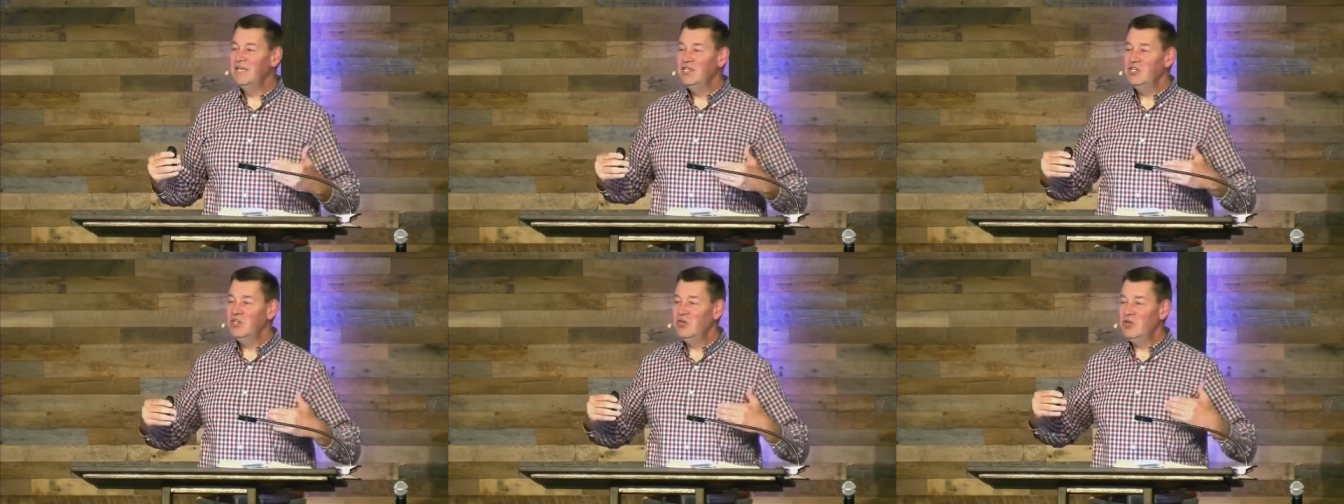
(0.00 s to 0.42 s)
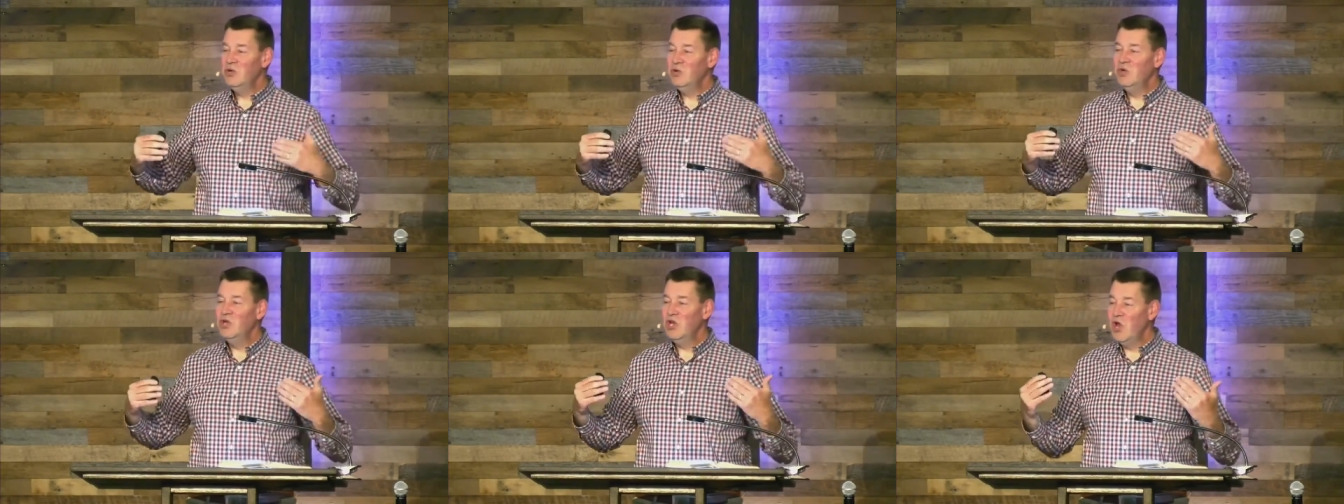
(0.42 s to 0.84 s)
to
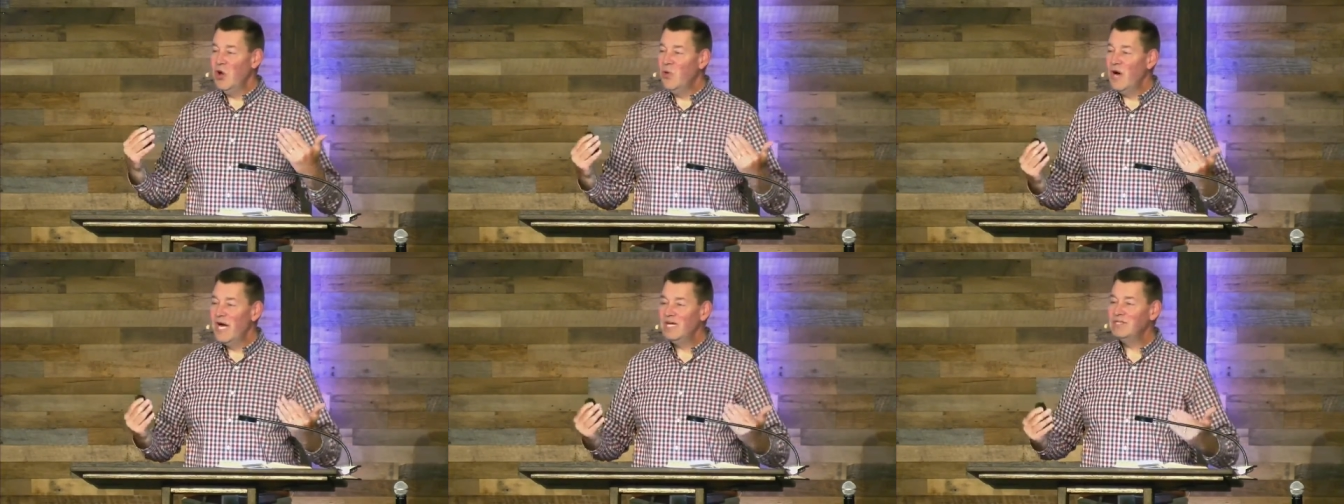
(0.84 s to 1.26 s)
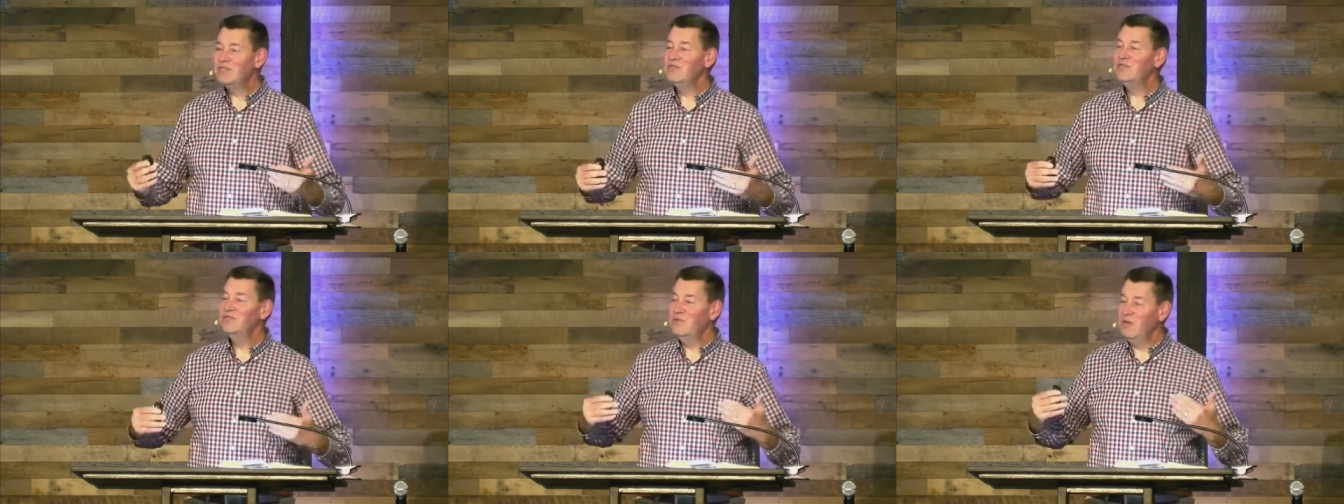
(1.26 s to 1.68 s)
know
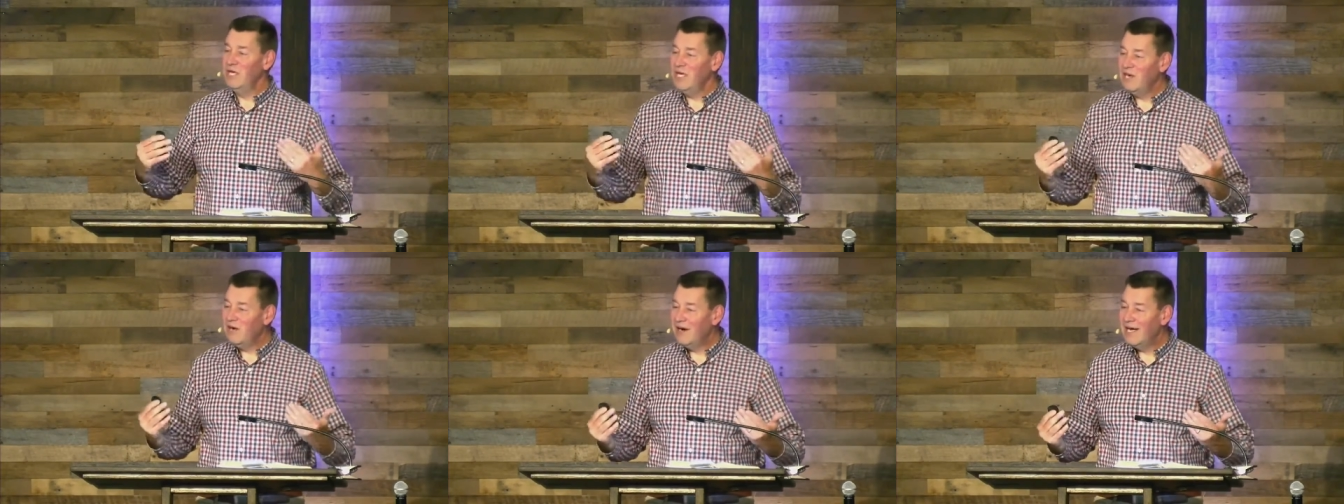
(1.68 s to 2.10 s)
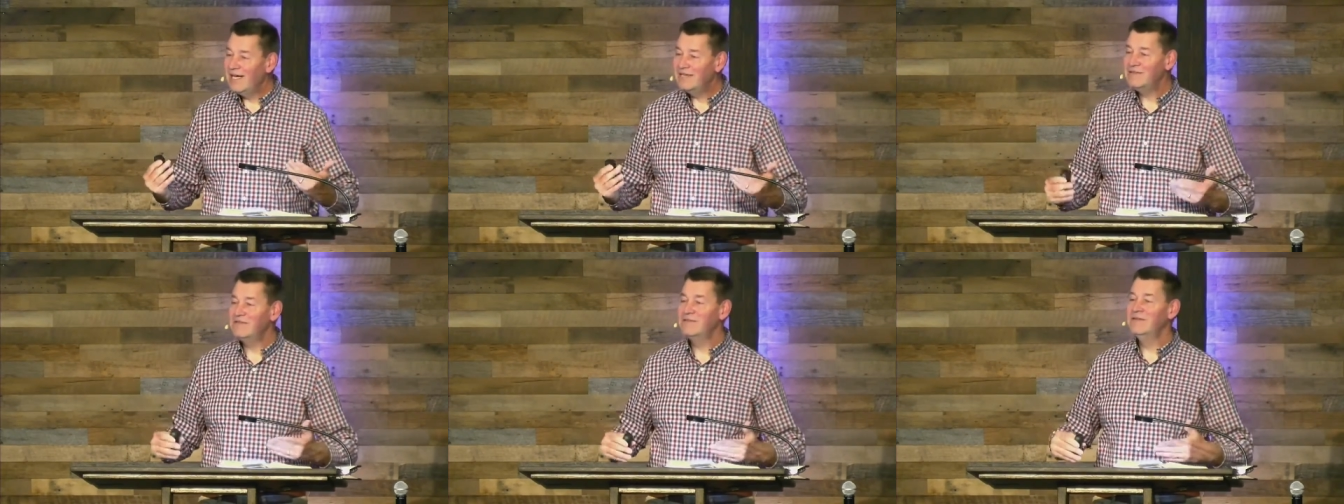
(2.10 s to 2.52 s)
us, to hear
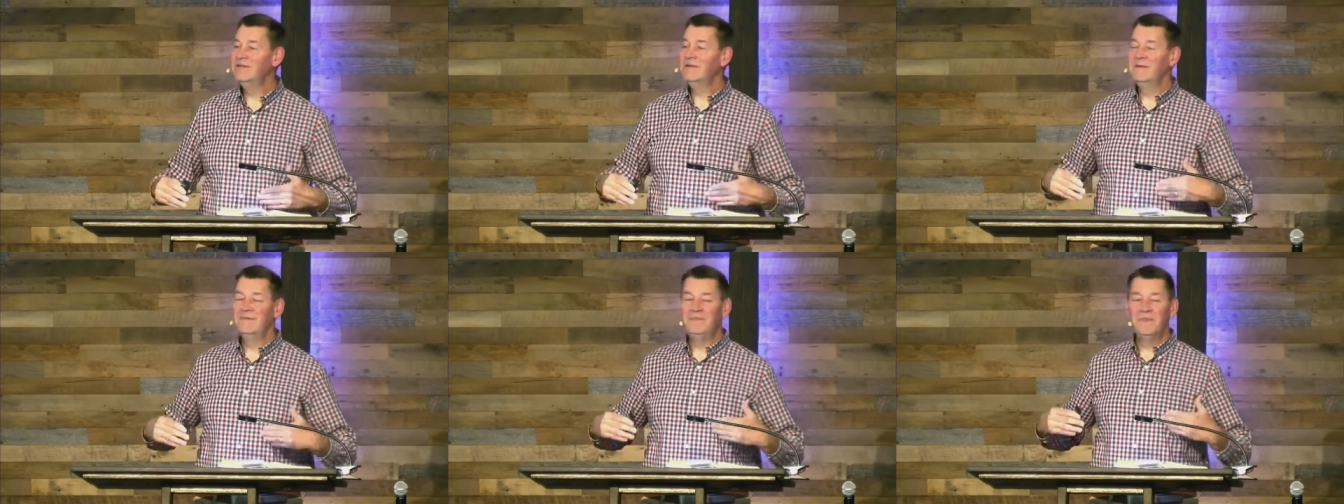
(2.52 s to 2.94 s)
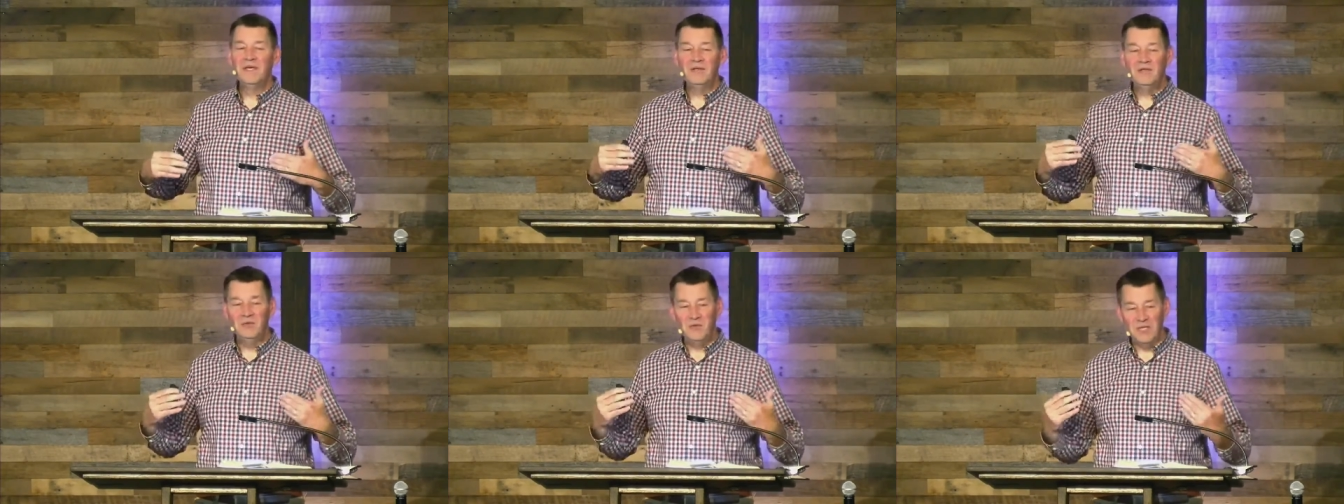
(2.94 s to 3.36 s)
us,
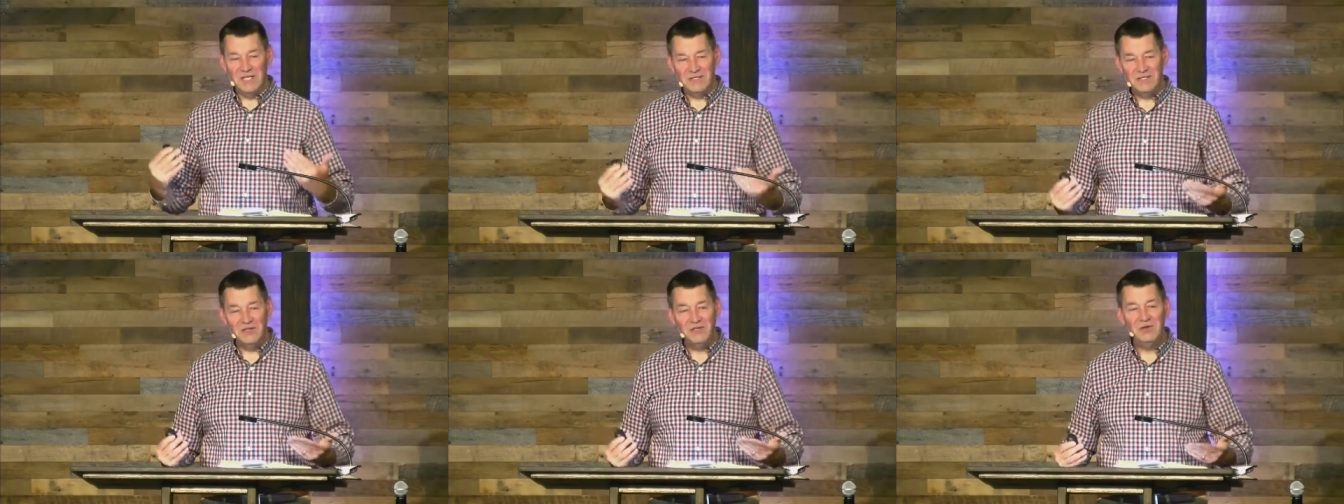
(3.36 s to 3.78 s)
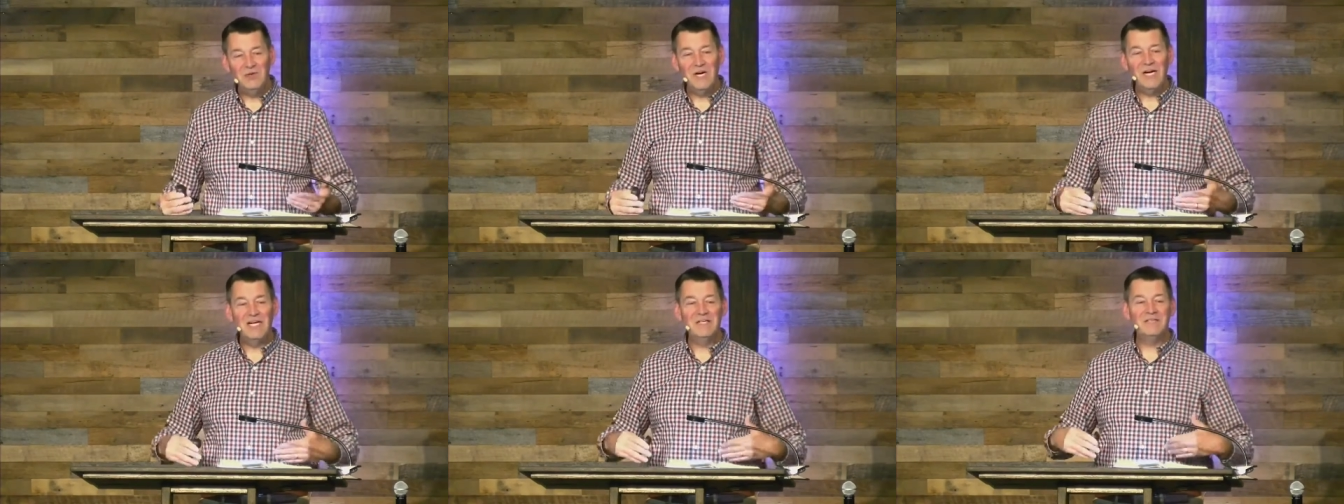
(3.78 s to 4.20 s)
to listen to
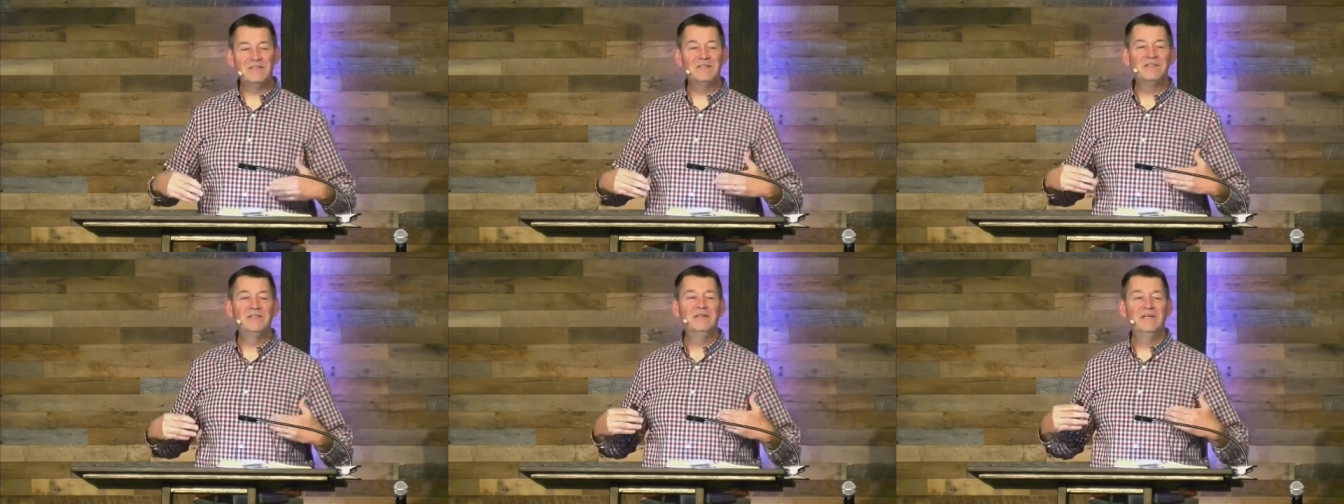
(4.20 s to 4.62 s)
us,